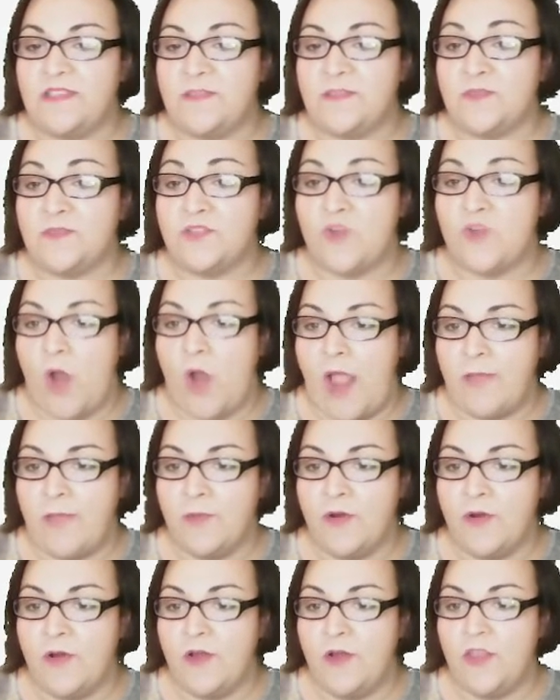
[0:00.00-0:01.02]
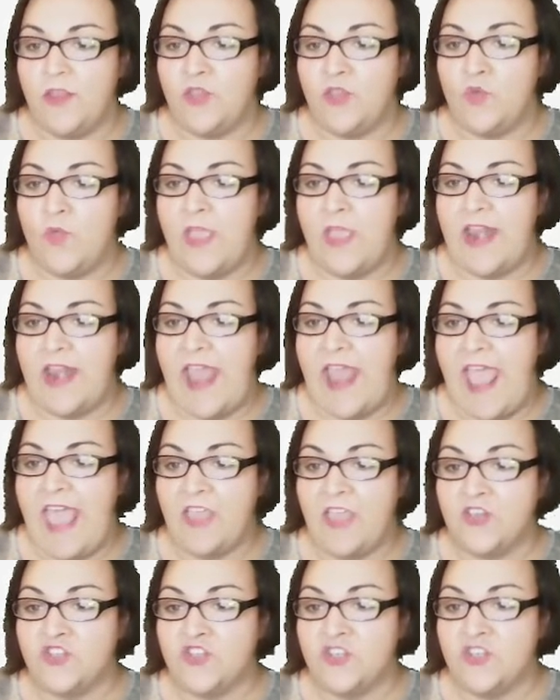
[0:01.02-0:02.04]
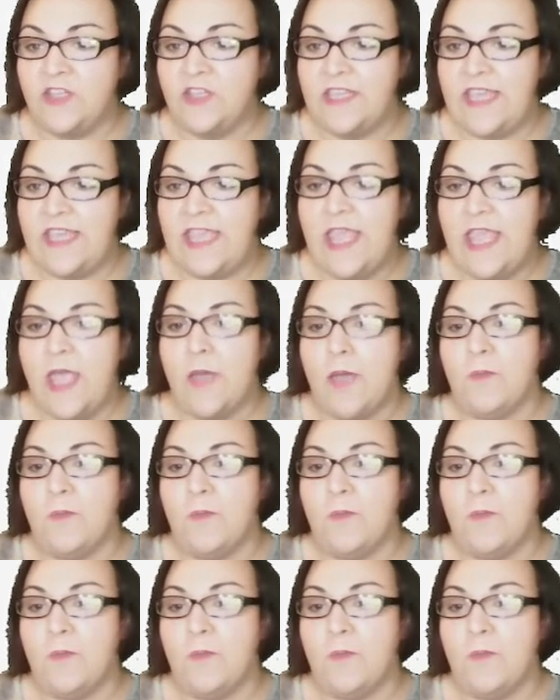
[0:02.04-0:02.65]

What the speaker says: subscriber, you can actually